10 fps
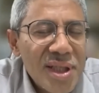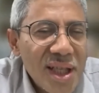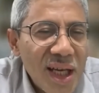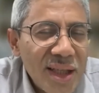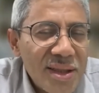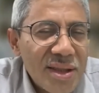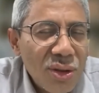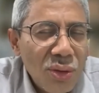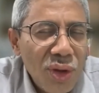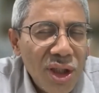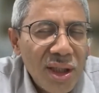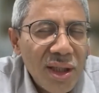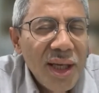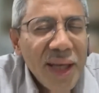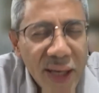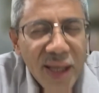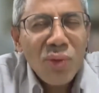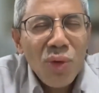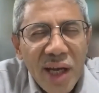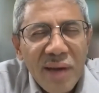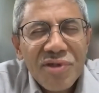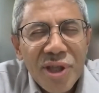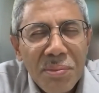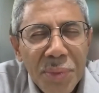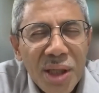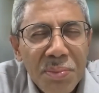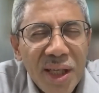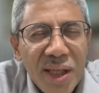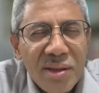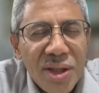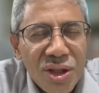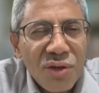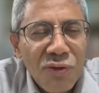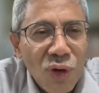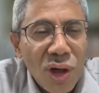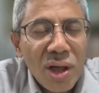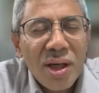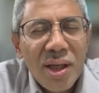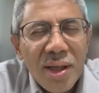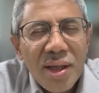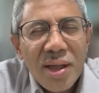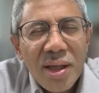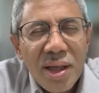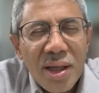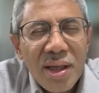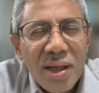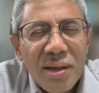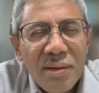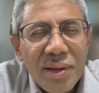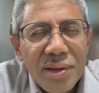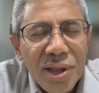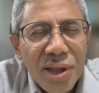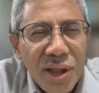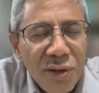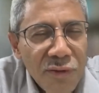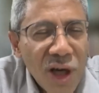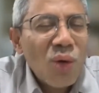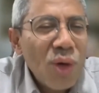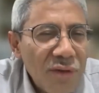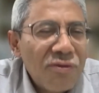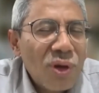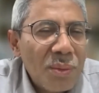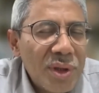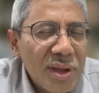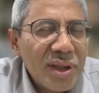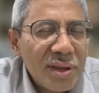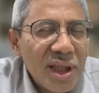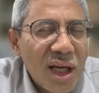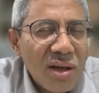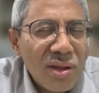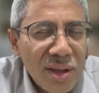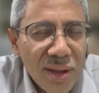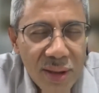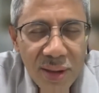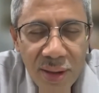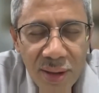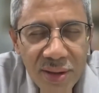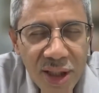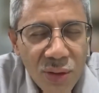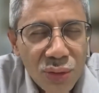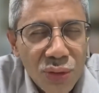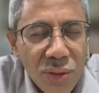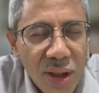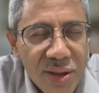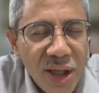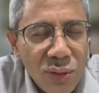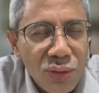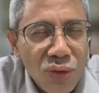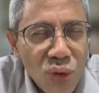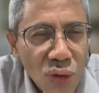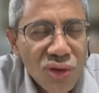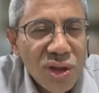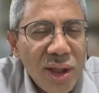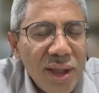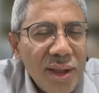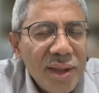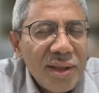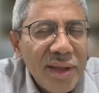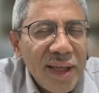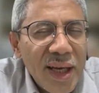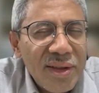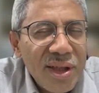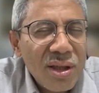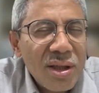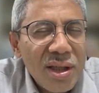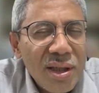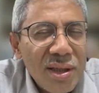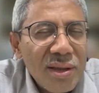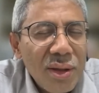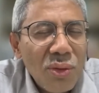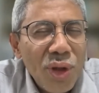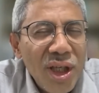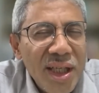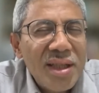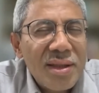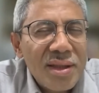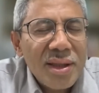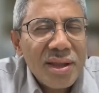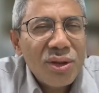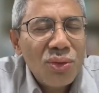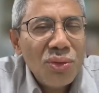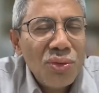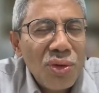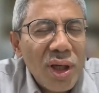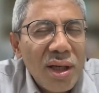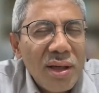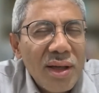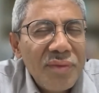sites. So we have some big reservoir in far away from the current CO2 source, then I think we need to